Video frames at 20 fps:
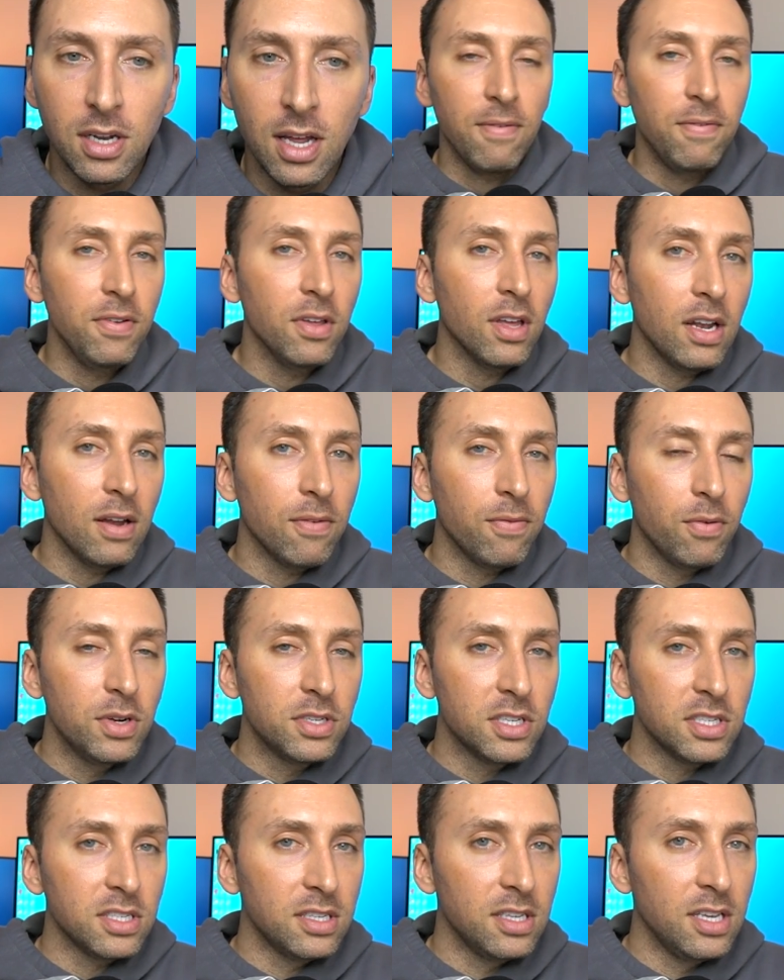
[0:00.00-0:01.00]
I feel like if
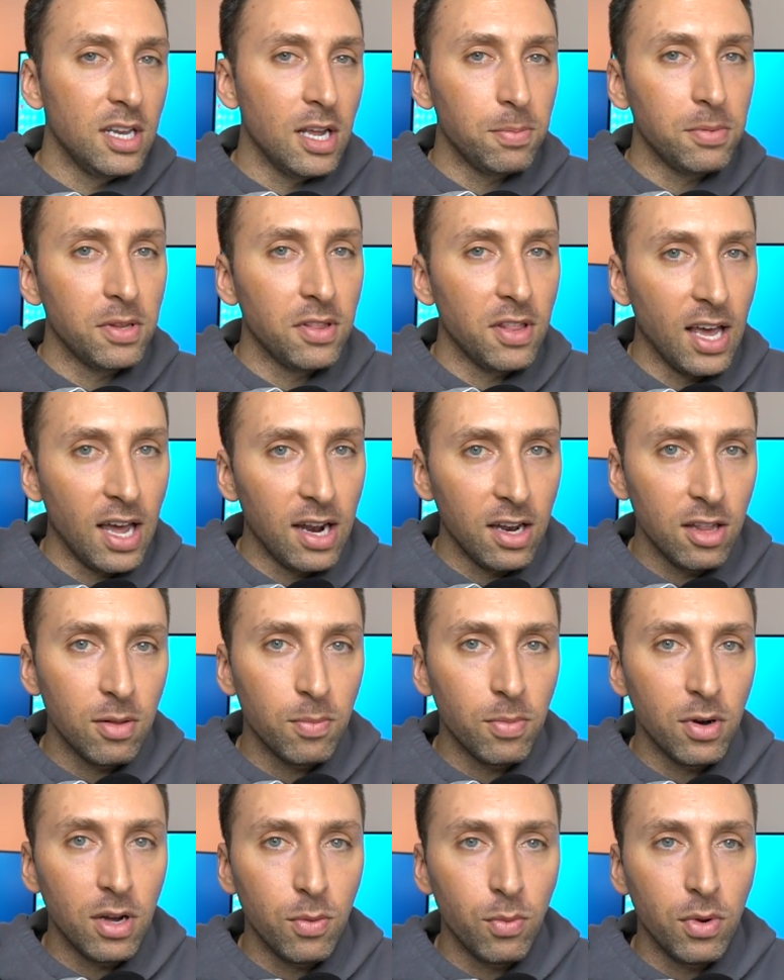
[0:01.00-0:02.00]
we just nipped that in
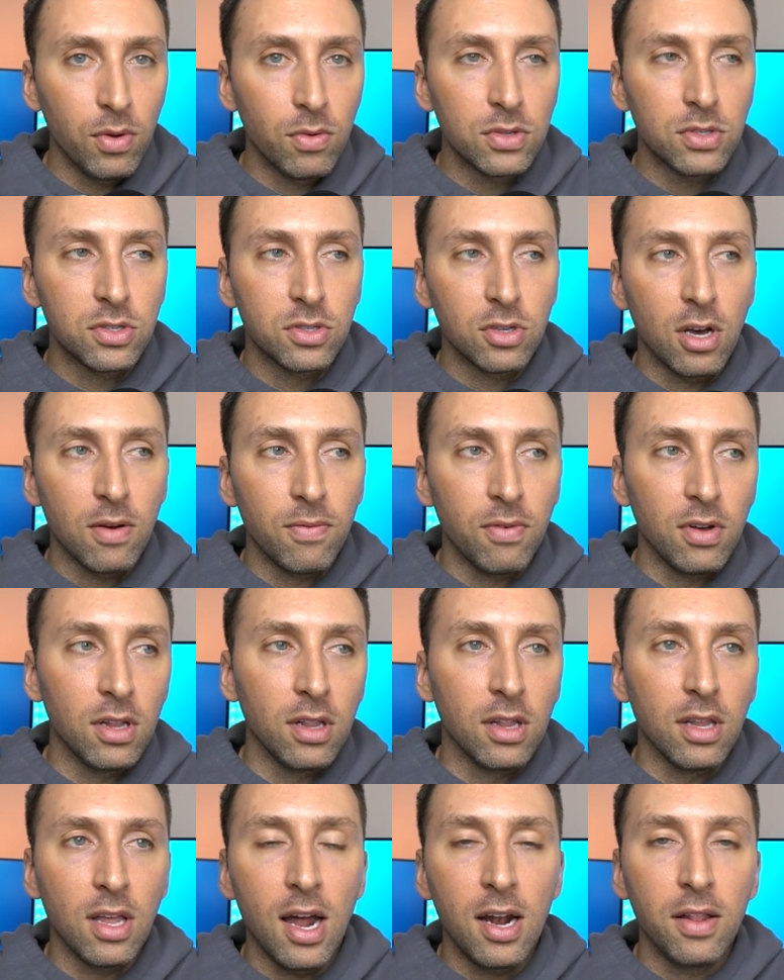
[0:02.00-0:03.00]
the bud, we would solve a
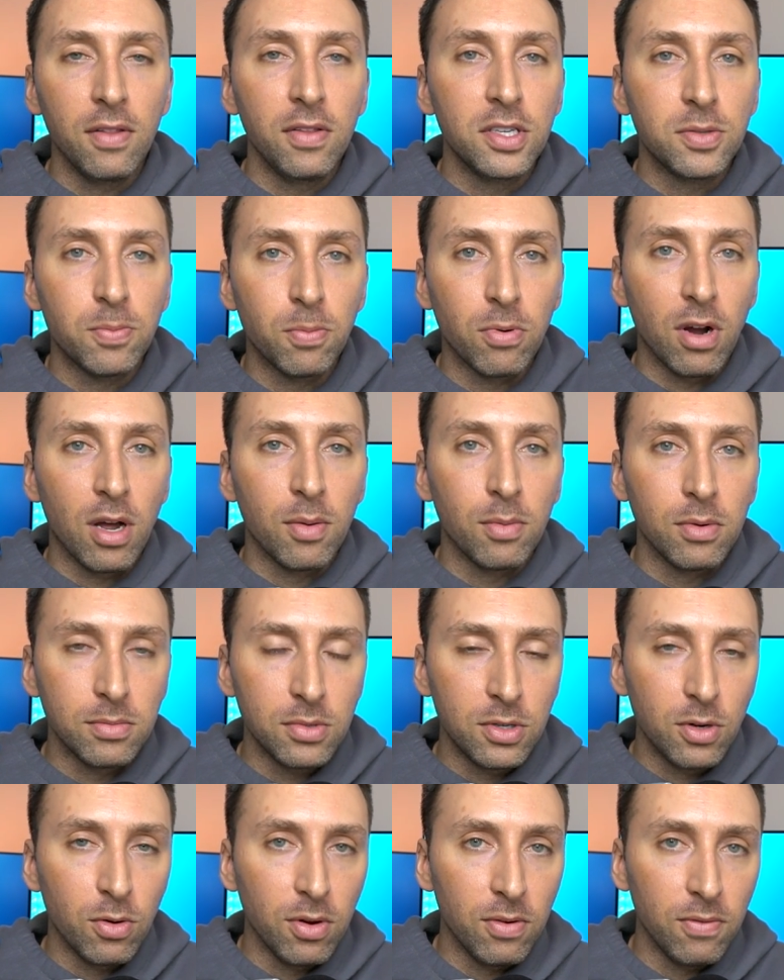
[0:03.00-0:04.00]
lot of these
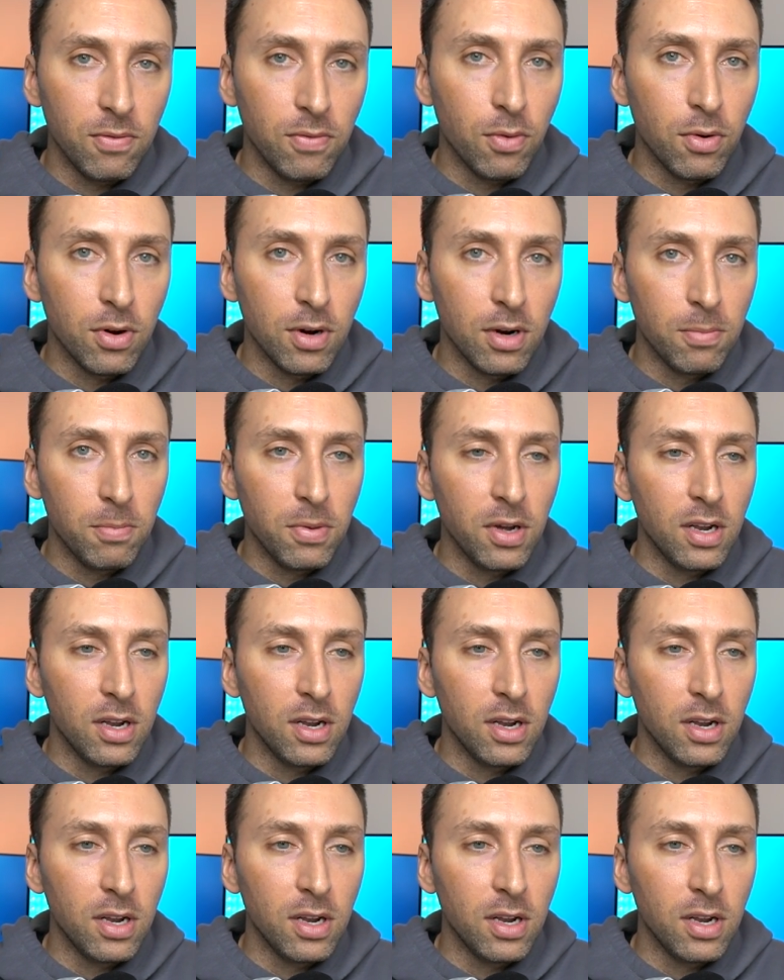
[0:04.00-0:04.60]
problems going forward.